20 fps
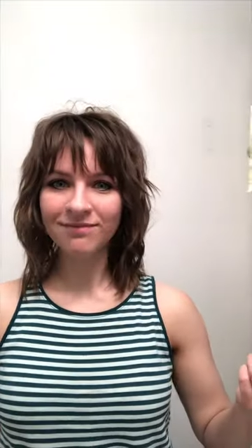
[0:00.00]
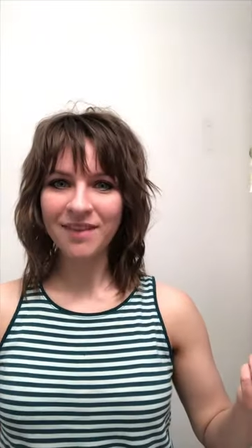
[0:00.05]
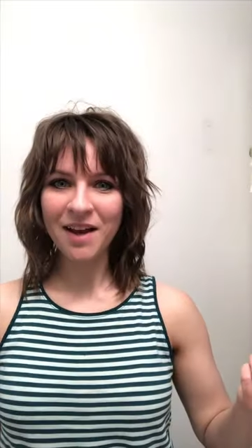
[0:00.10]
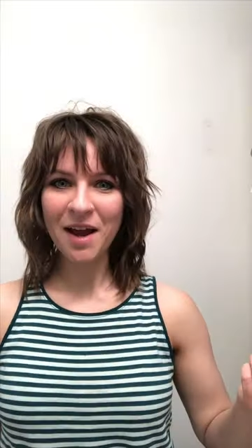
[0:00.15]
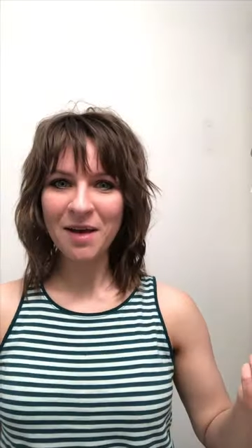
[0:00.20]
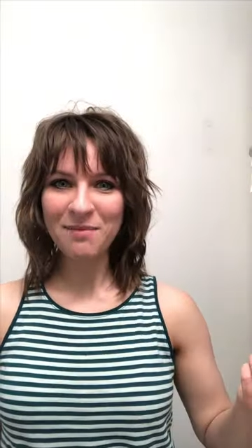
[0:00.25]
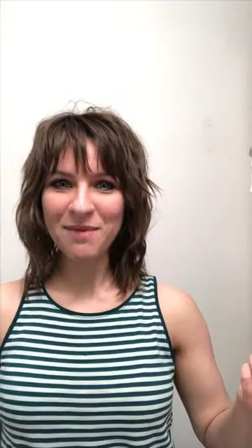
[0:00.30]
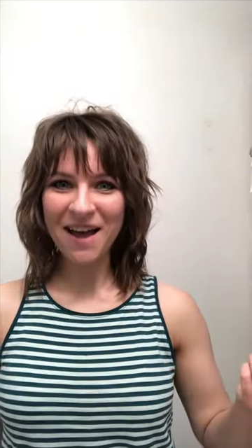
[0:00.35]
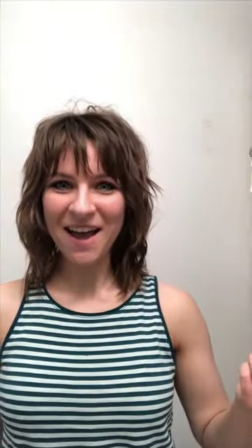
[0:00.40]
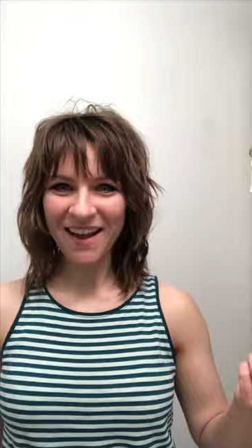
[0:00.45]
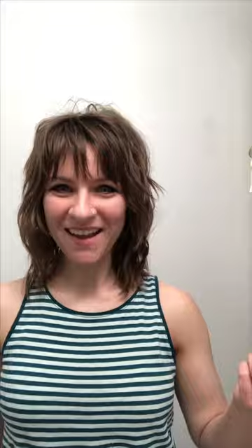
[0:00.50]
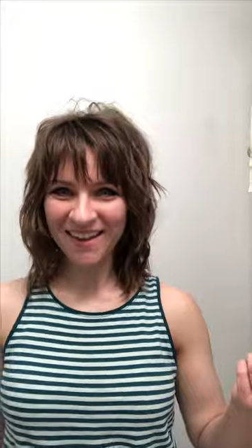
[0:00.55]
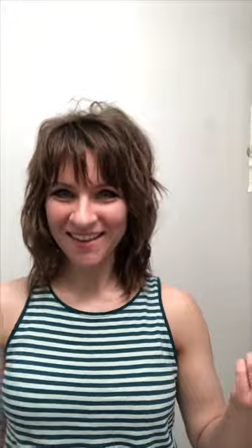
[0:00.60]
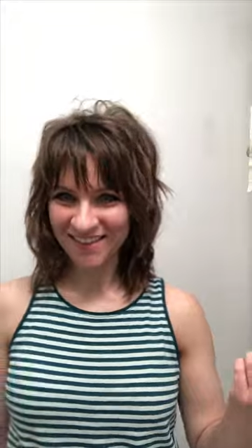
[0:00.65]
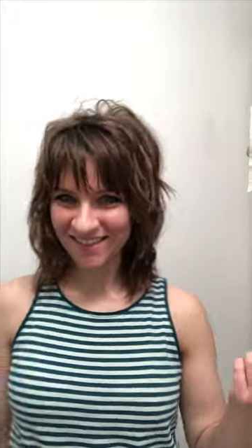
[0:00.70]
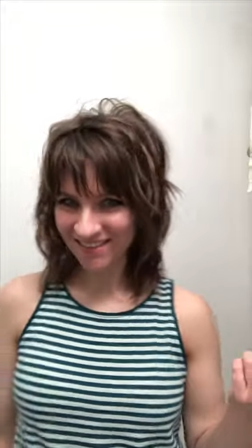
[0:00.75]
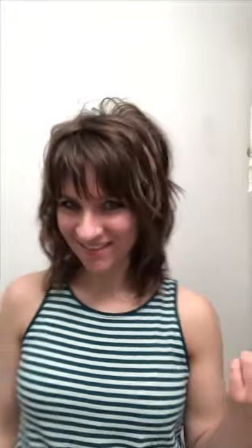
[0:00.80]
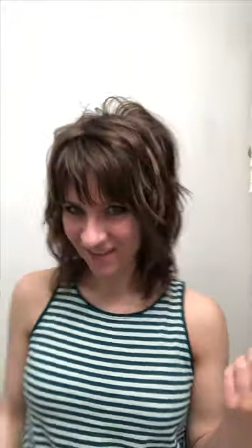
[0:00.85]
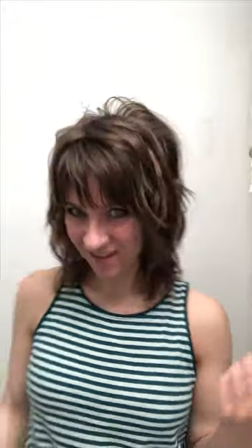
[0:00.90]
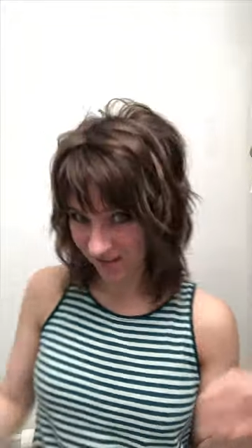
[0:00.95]
I'm back.
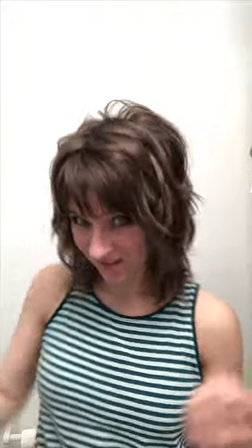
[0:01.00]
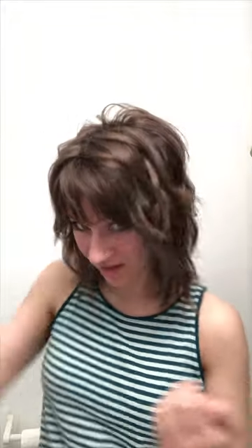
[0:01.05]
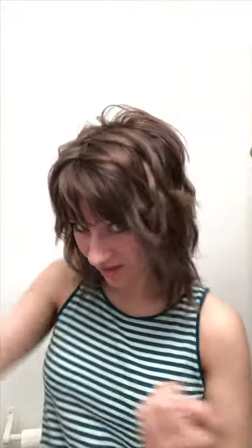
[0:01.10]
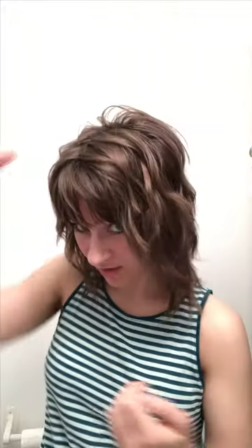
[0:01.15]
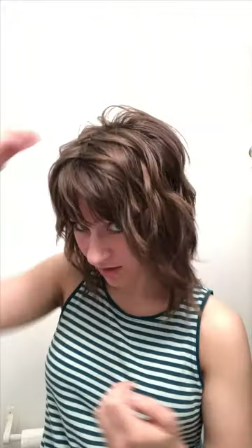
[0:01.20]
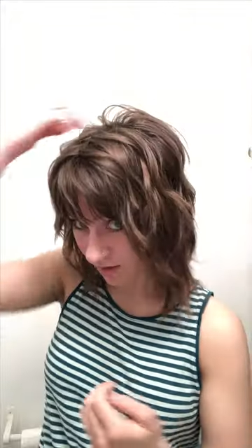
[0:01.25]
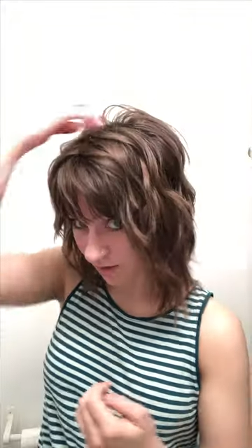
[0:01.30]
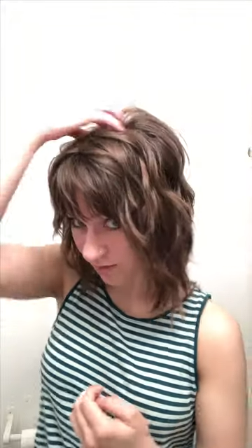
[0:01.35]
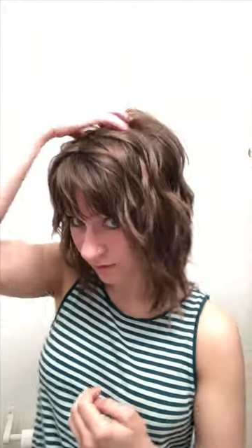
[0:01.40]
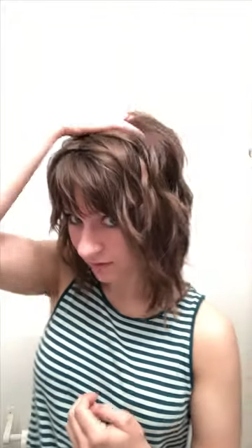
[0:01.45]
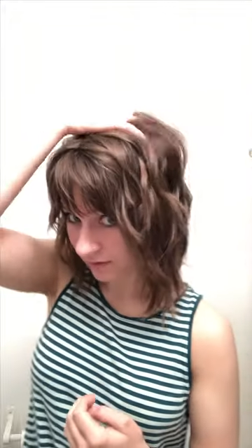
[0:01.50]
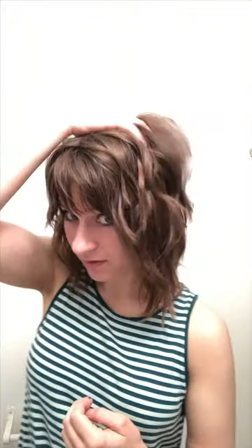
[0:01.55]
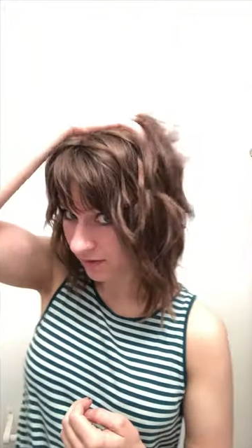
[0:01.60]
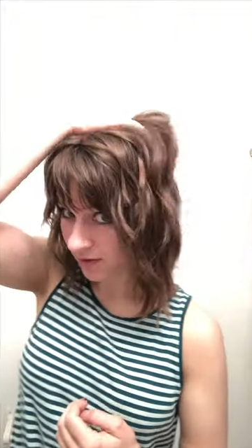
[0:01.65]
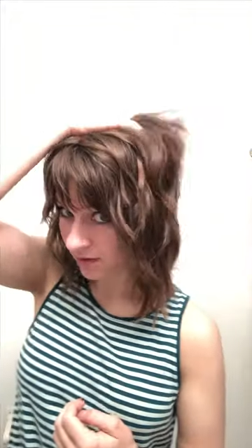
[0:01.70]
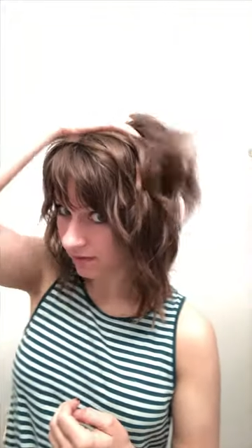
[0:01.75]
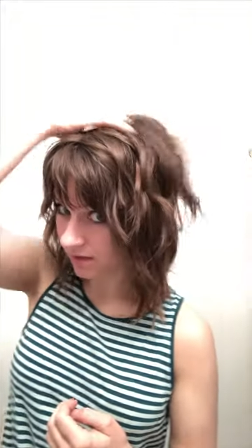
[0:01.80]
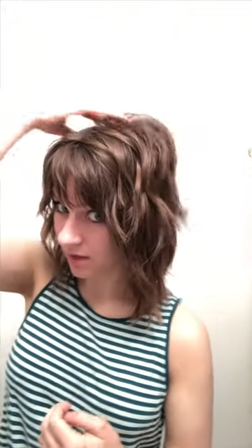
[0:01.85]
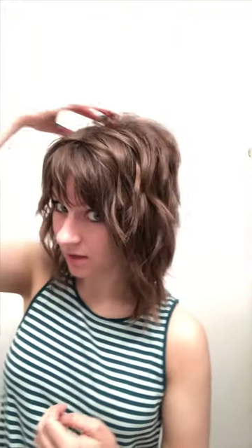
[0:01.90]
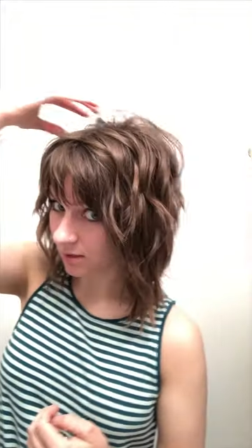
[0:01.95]
So
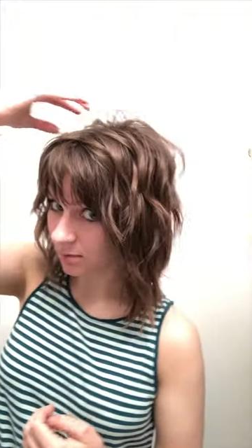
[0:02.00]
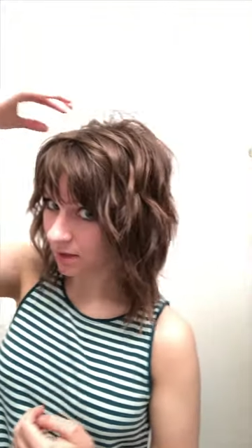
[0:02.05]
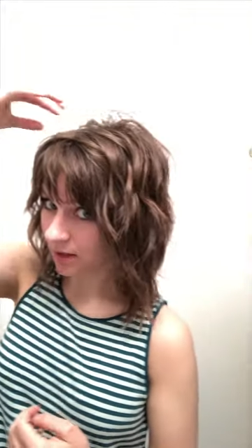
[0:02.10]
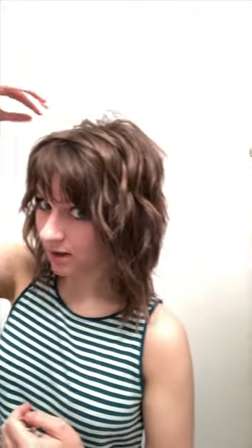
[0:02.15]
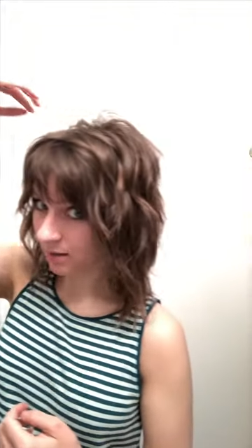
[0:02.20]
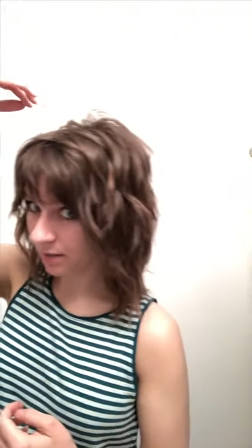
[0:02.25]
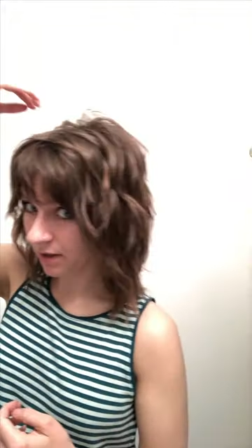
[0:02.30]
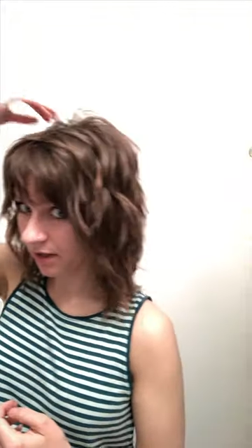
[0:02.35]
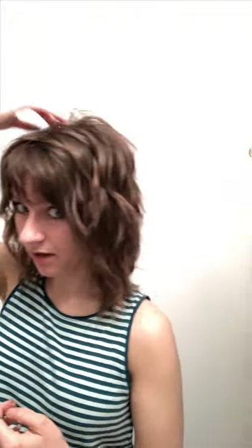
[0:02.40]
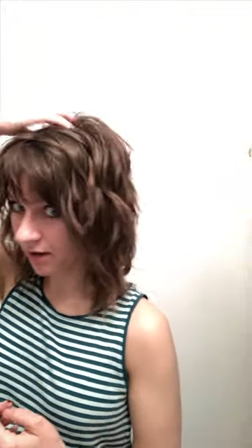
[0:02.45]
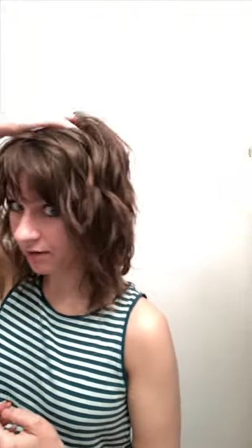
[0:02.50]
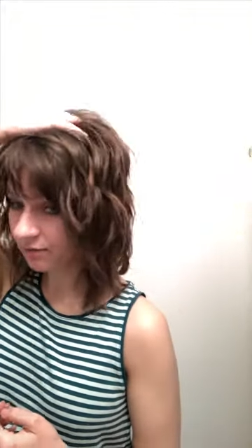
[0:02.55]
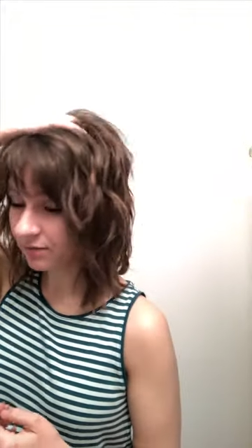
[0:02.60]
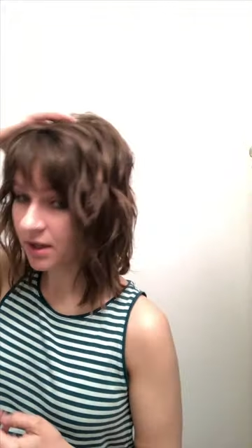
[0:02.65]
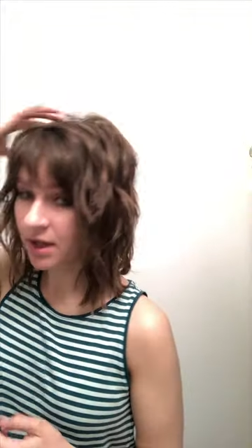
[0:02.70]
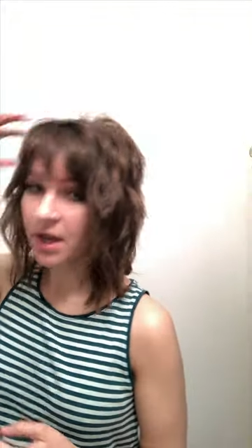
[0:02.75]
I've done the back of my hair.